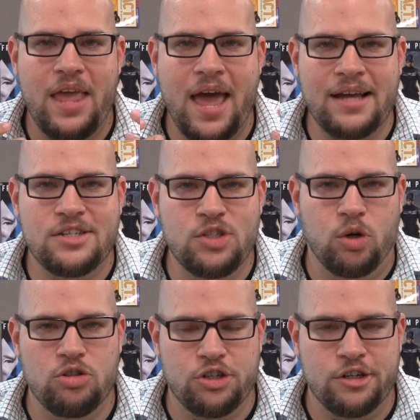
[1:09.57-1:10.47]
ex
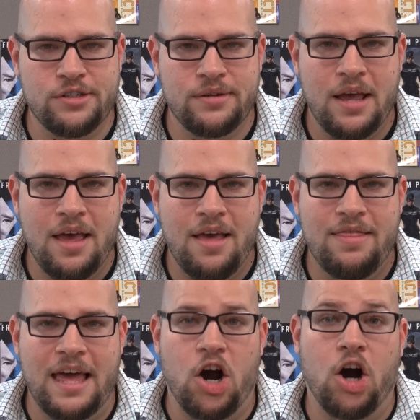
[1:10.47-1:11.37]
soldiers
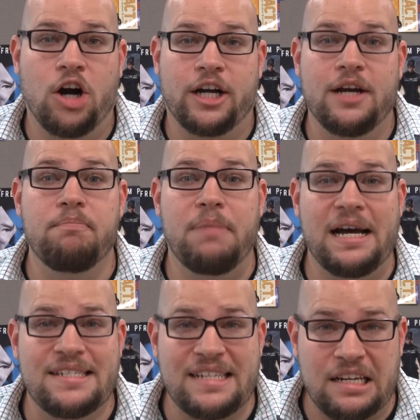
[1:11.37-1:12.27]
that are
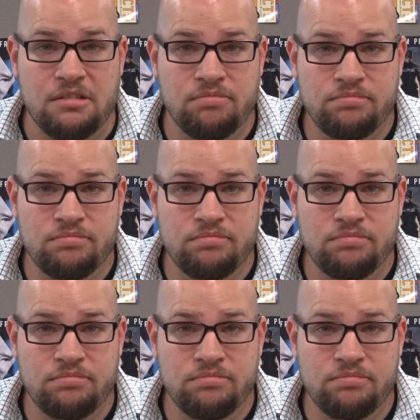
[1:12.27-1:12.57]
combusting.